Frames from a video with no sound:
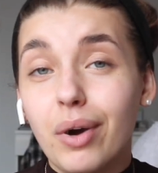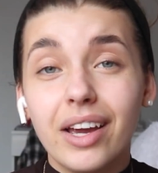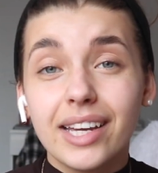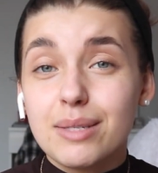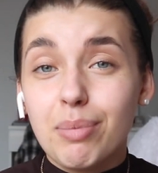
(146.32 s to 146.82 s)

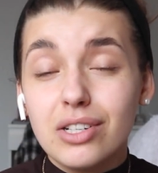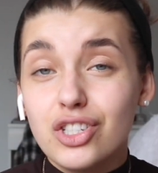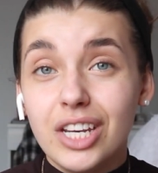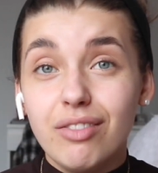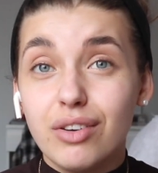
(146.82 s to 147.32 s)
buying a
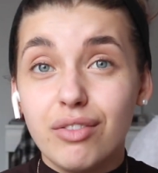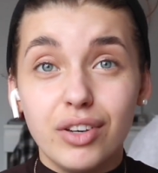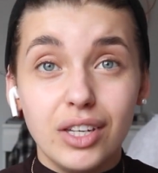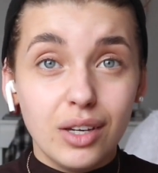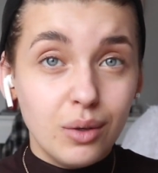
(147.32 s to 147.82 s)
sponge even
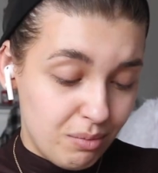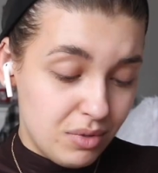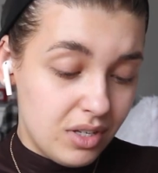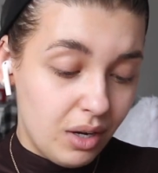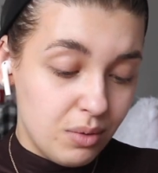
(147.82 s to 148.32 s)
for you. I'm
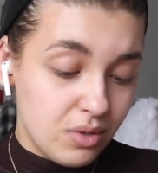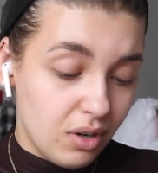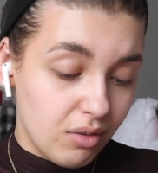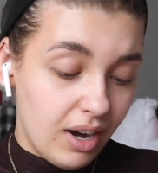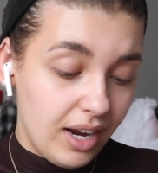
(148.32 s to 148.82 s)
so
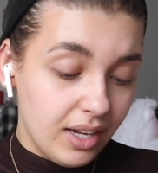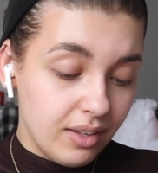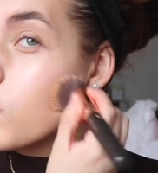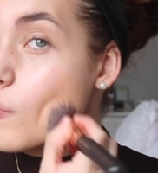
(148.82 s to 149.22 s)
sorry.